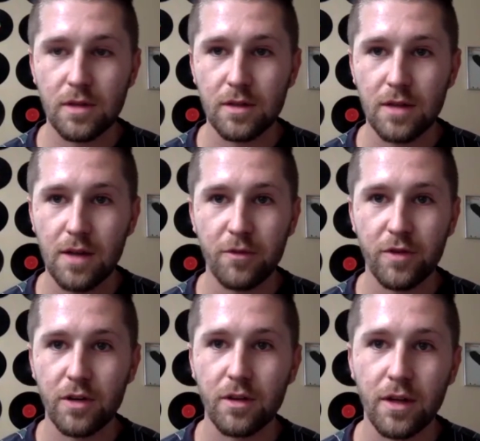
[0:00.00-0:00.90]
on top of
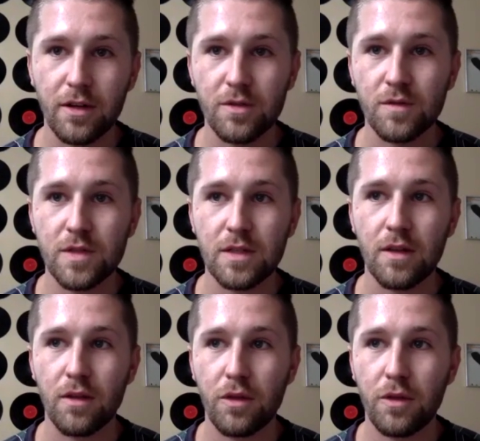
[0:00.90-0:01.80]
all the layers of
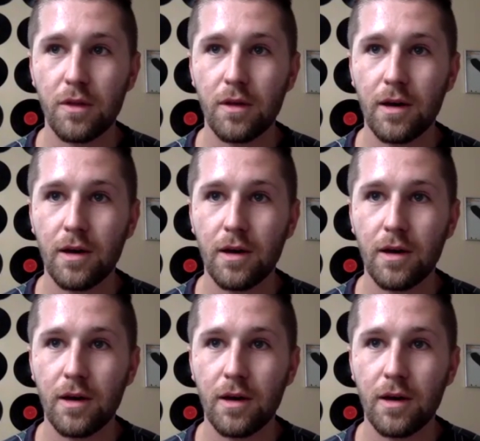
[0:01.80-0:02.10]
synth.